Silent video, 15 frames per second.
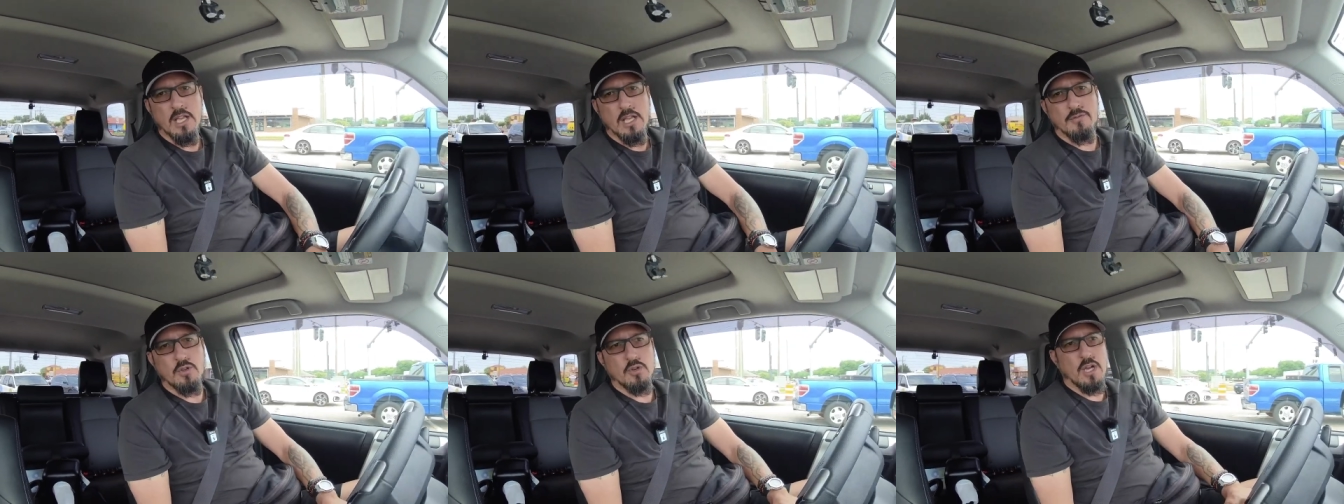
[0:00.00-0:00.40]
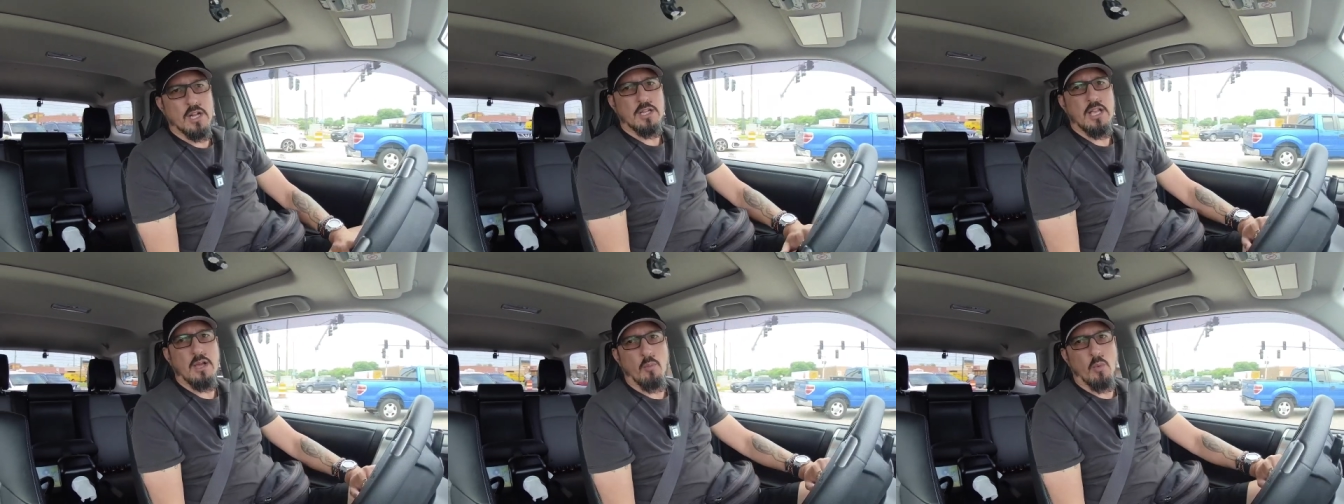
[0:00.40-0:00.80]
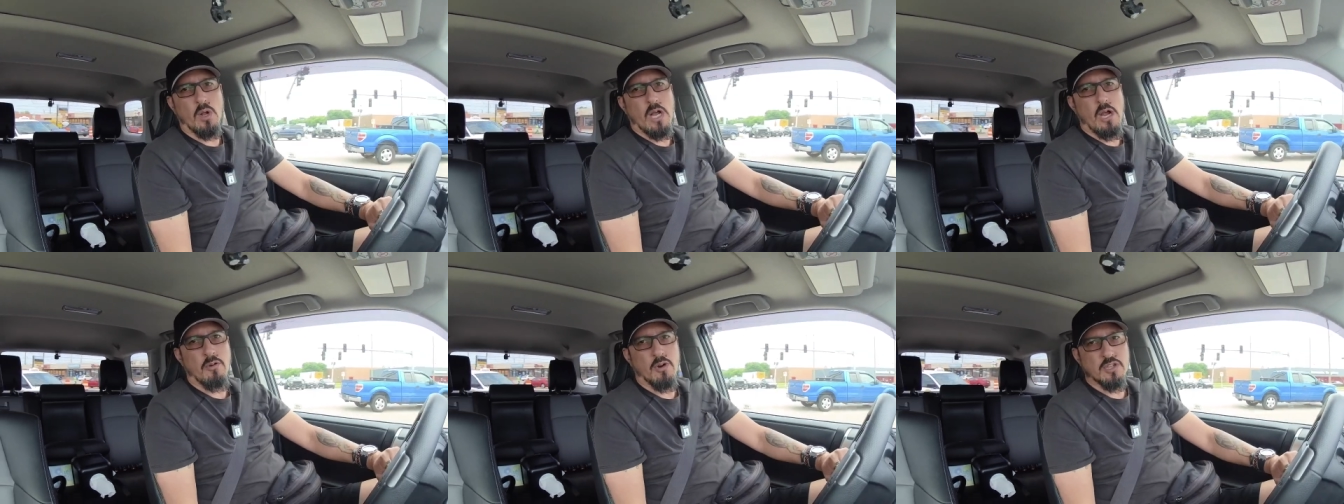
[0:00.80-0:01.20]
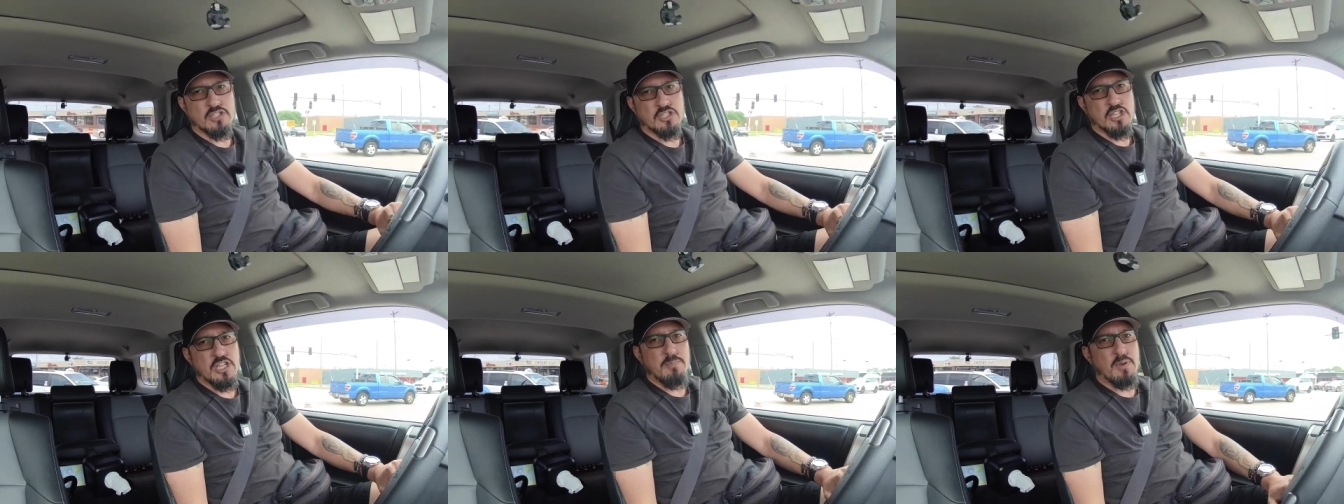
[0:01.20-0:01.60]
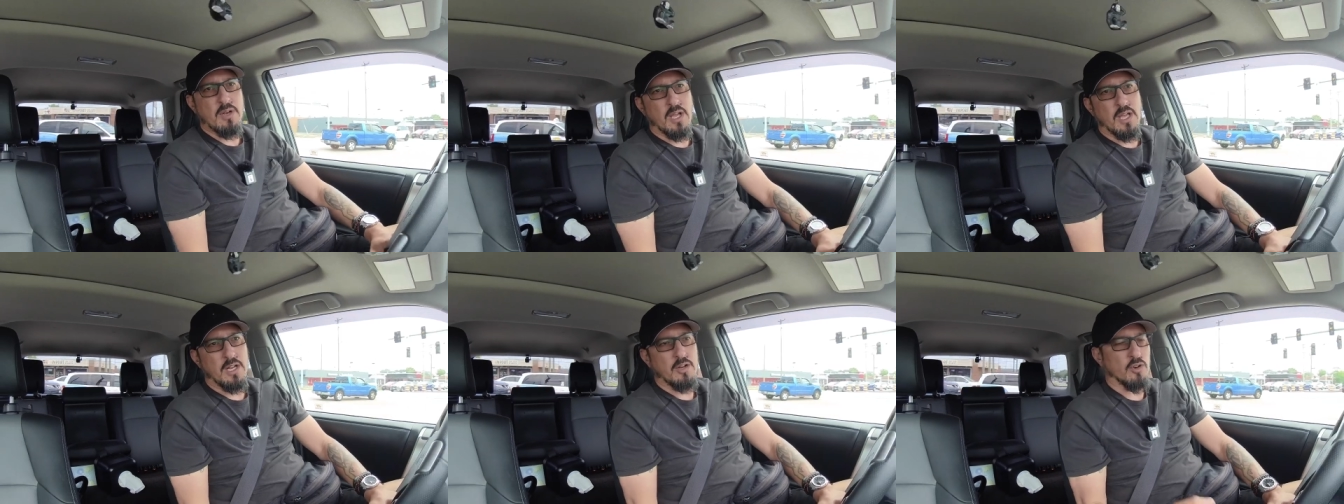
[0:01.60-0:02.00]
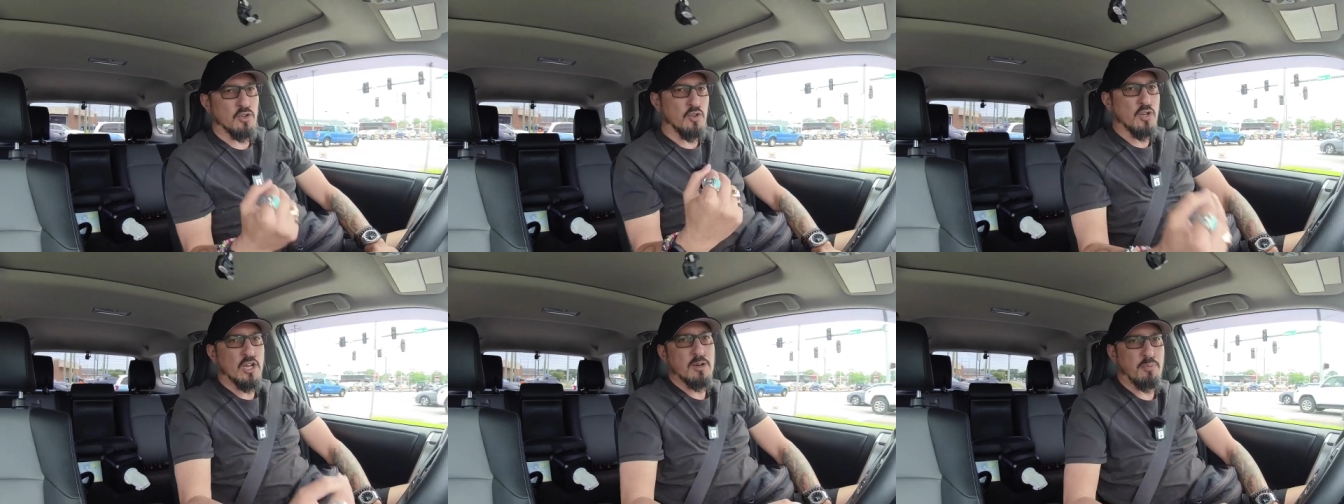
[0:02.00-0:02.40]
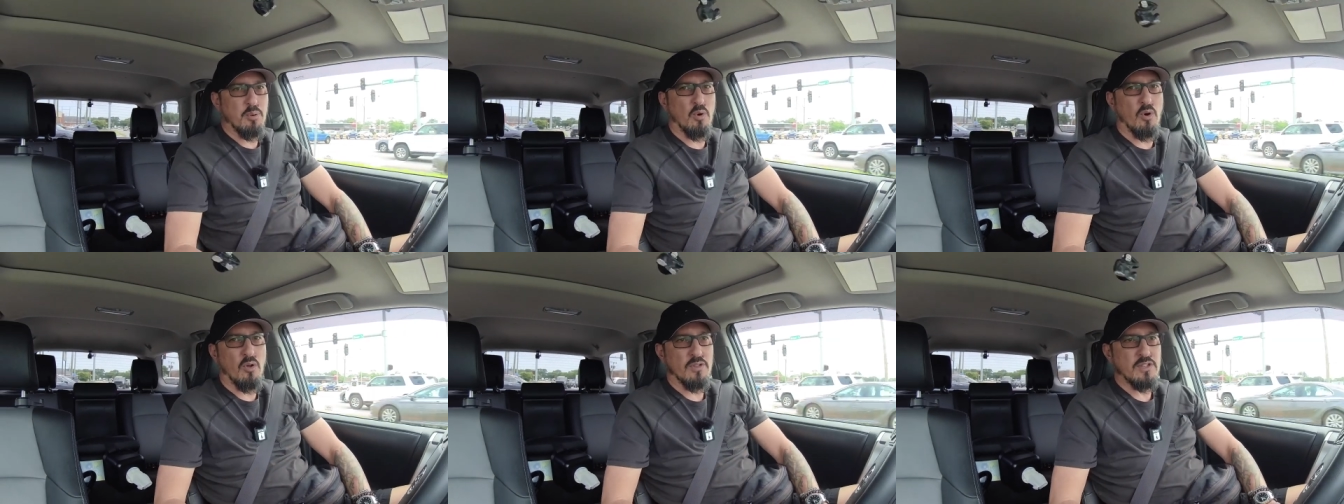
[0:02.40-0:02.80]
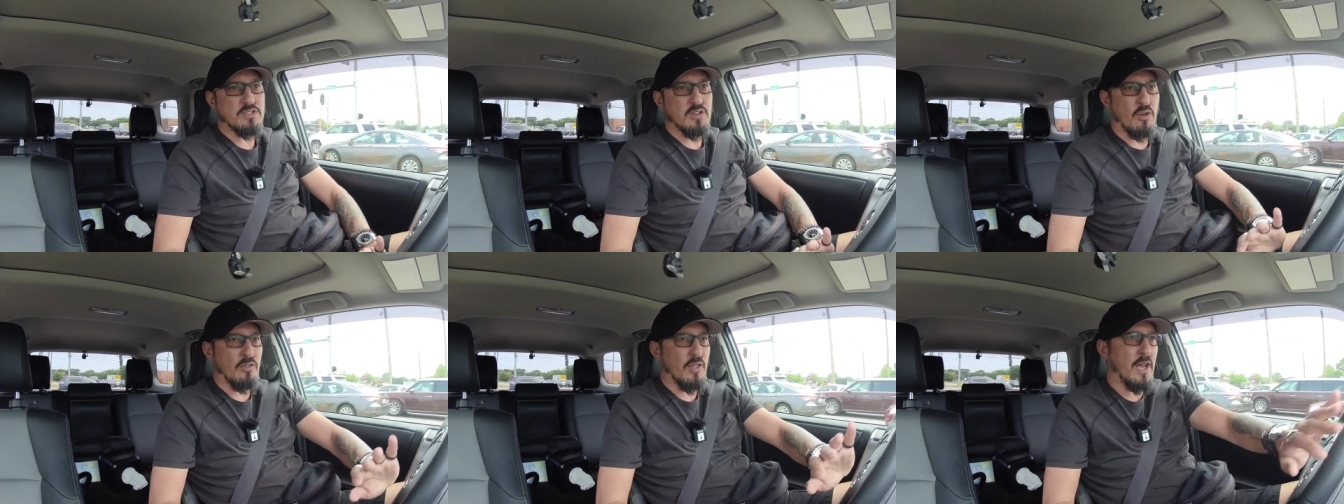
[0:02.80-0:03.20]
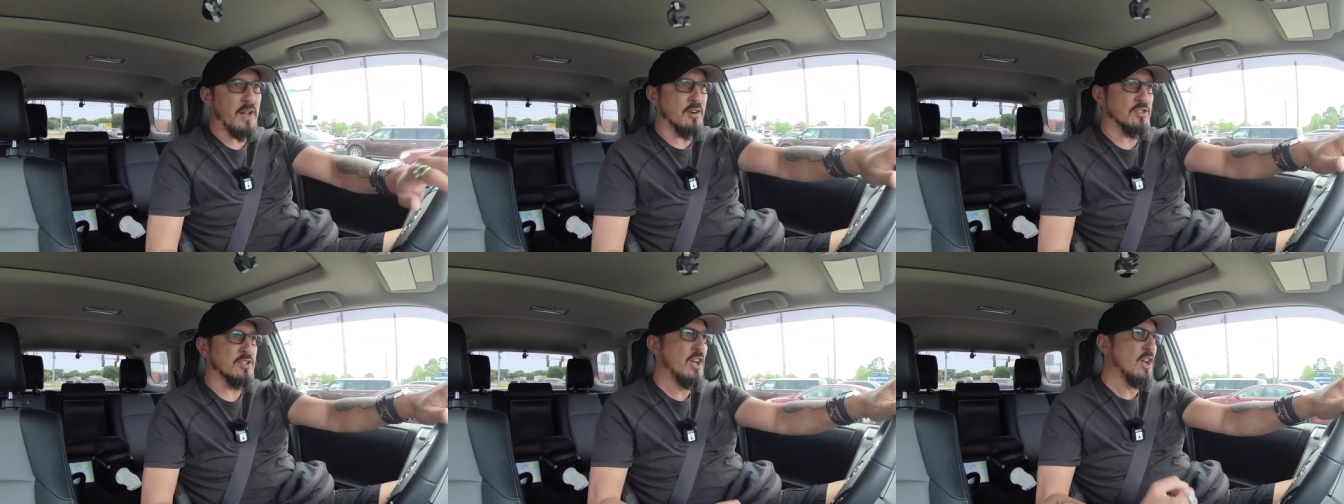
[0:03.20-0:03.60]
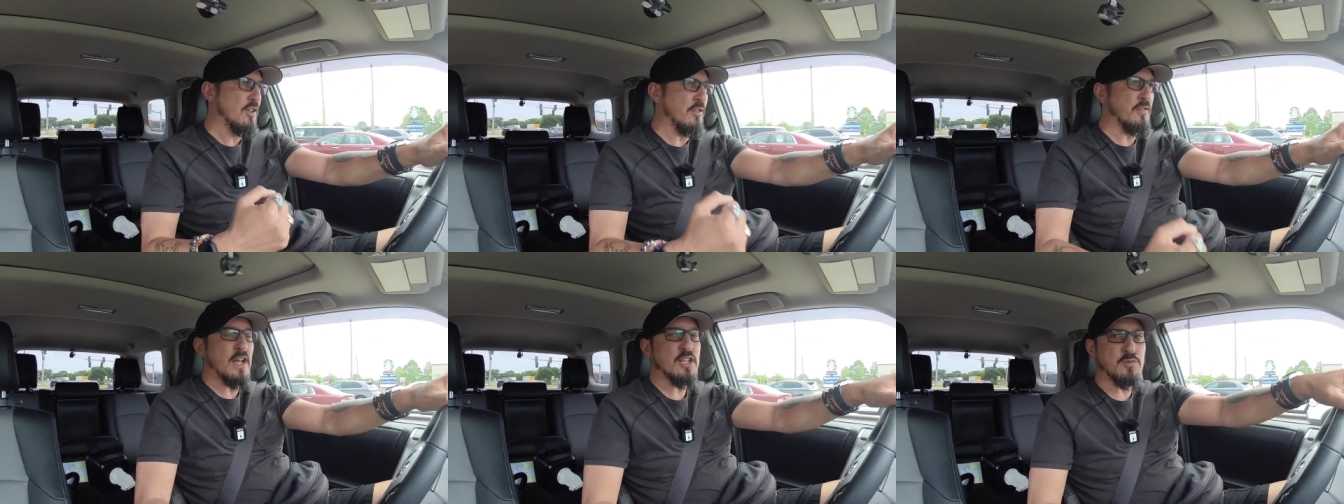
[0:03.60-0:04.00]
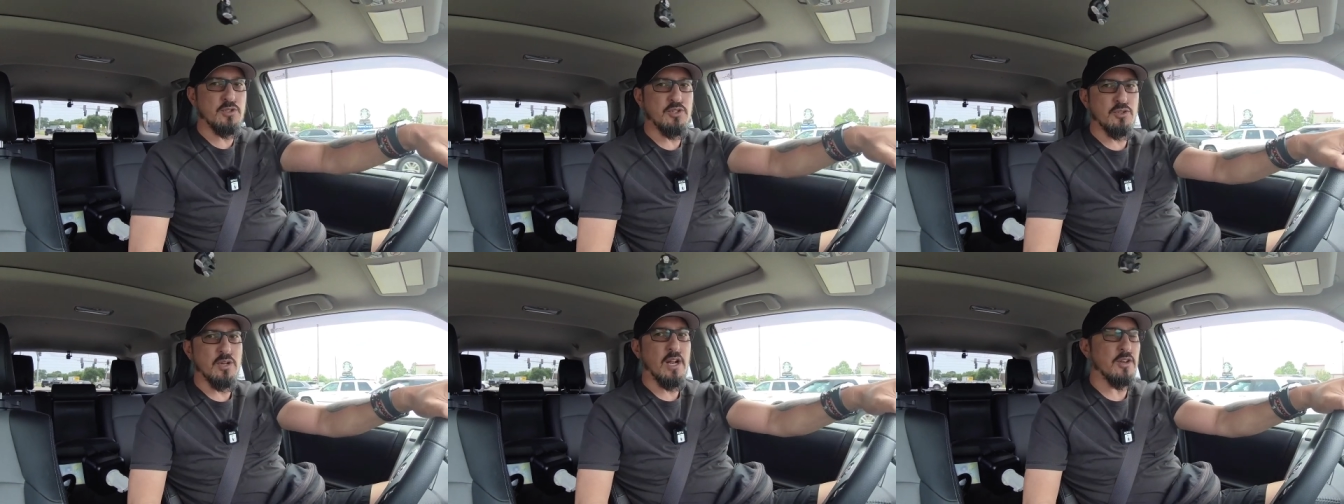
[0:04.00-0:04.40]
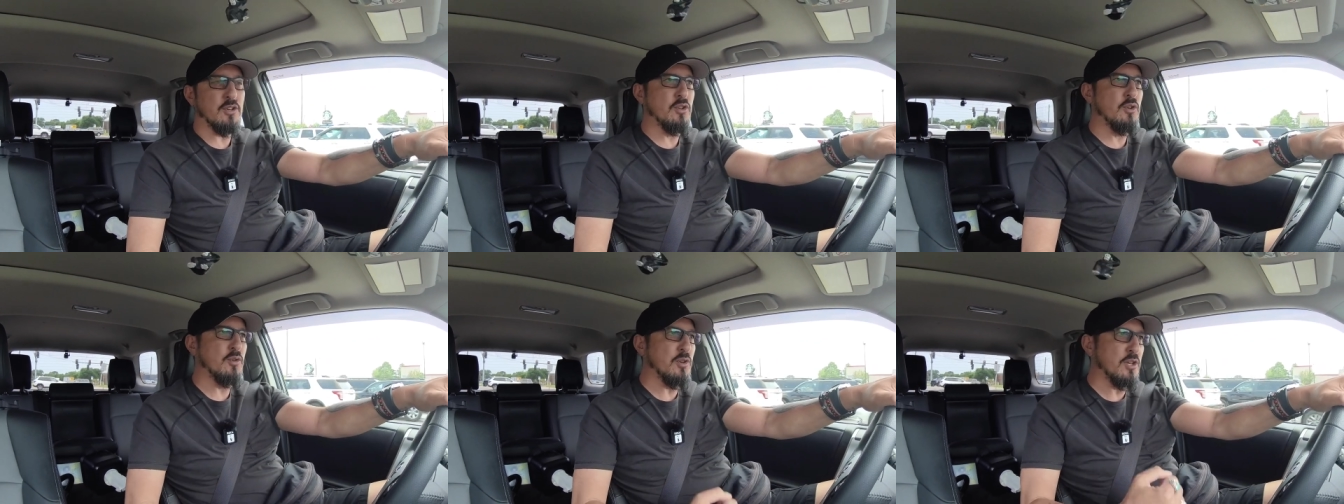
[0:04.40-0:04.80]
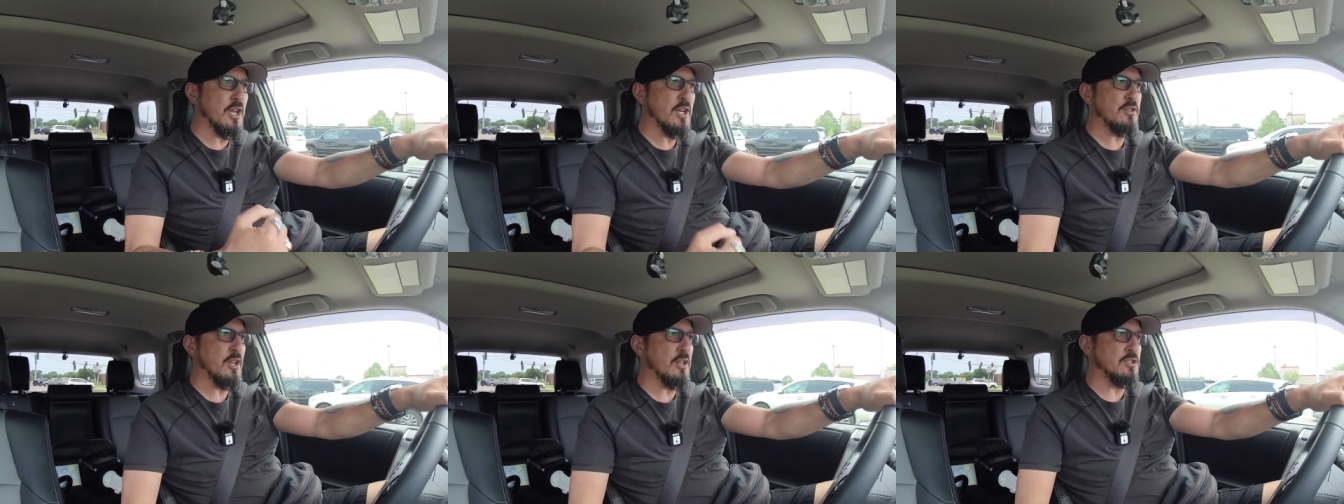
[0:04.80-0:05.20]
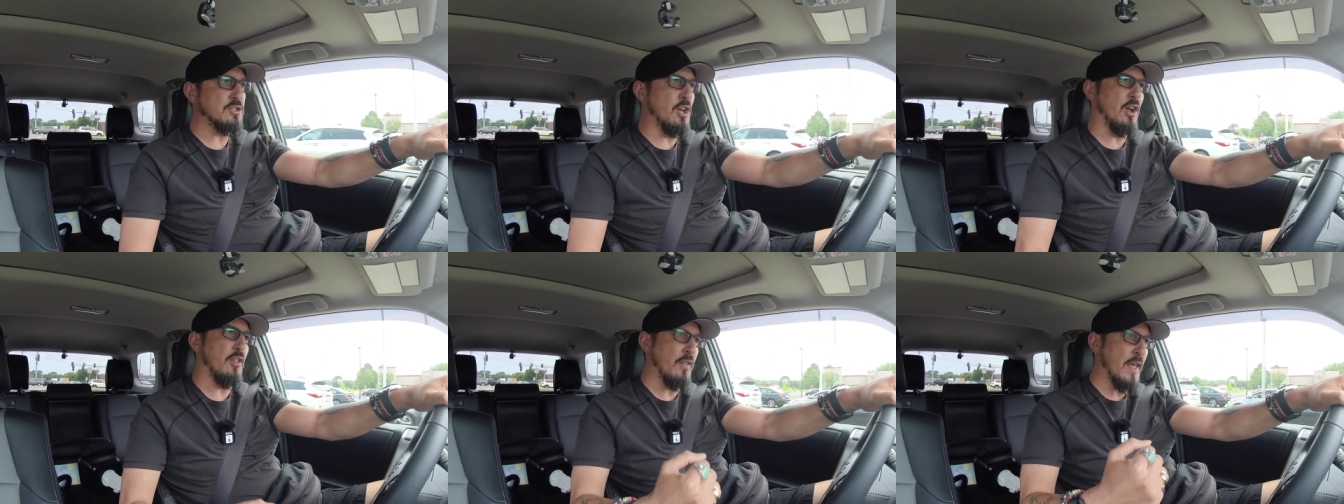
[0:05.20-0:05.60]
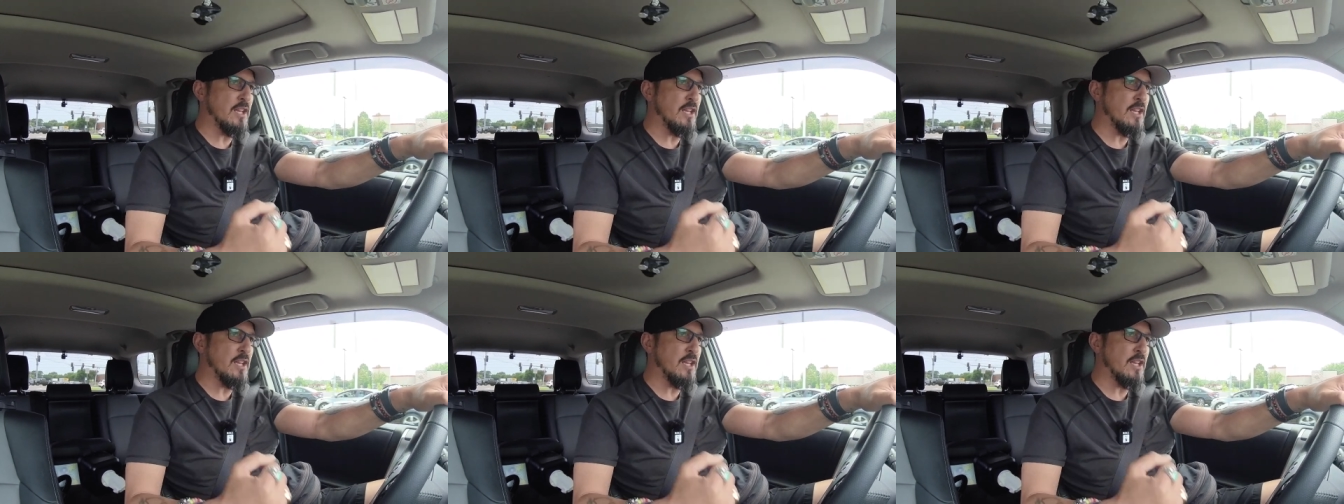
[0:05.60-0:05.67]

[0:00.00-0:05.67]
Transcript: If you got to get one hour of sleep a night or you got to pull all these all nighters, then that's what you got to do to get things done.